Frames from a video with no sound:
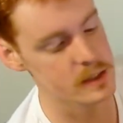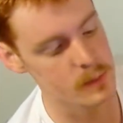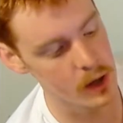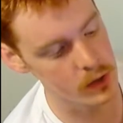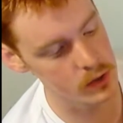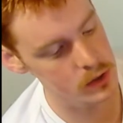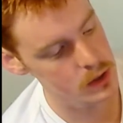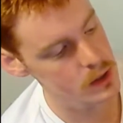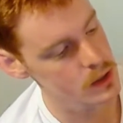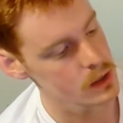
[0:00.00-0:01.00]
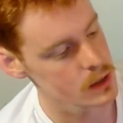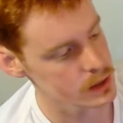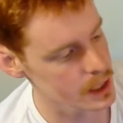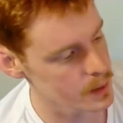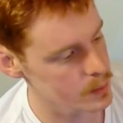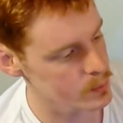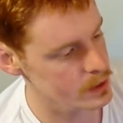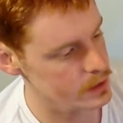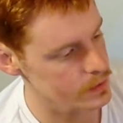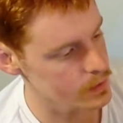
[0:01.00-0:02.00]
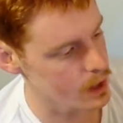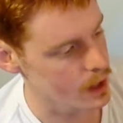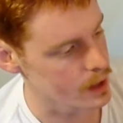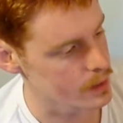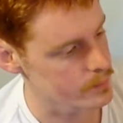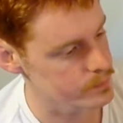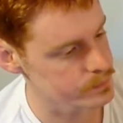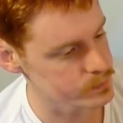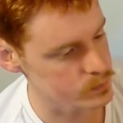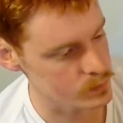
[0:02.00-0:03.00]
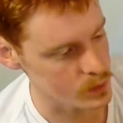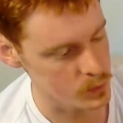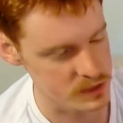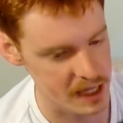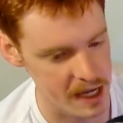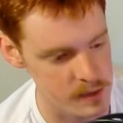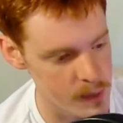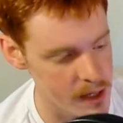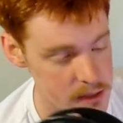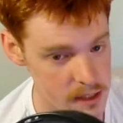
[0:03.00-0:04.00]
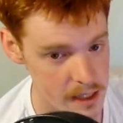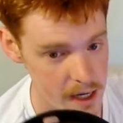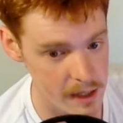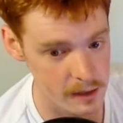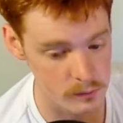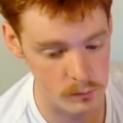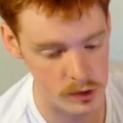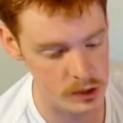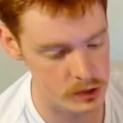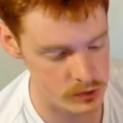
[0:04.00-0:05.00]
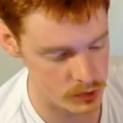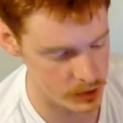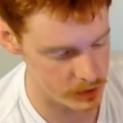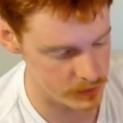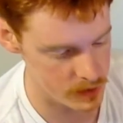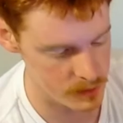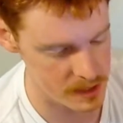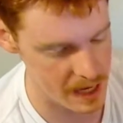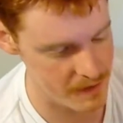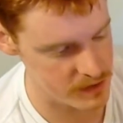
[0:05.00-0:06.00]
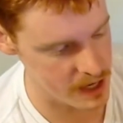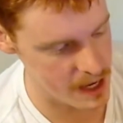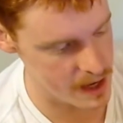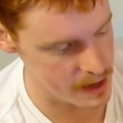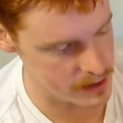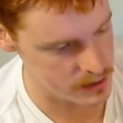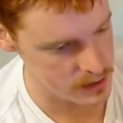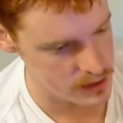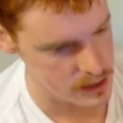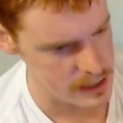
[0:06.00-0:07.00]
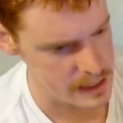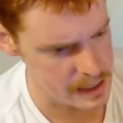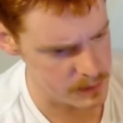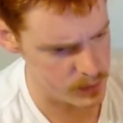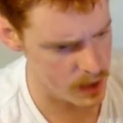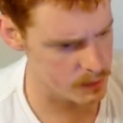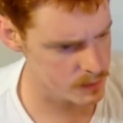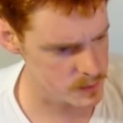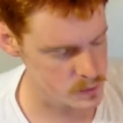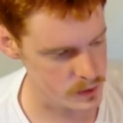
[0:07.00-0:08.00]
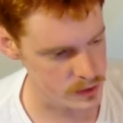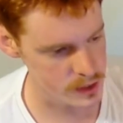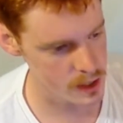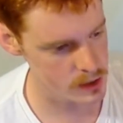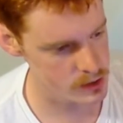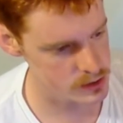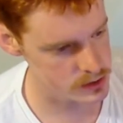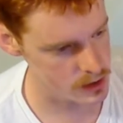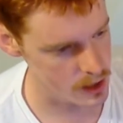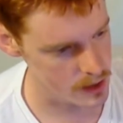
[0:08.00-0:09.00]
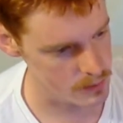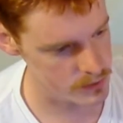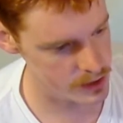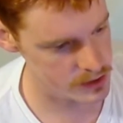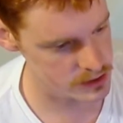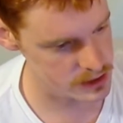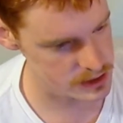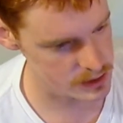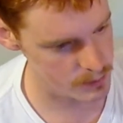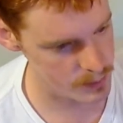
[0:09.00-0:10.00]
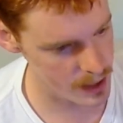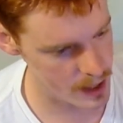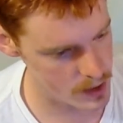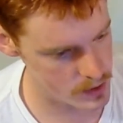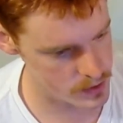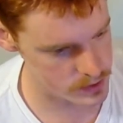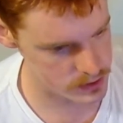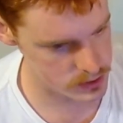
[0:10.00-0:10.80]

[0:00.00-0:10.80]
this model came up with um, was Hatchbox, and I really enjoy their filament. Haven't had any problems with theirs. Um, theirs is about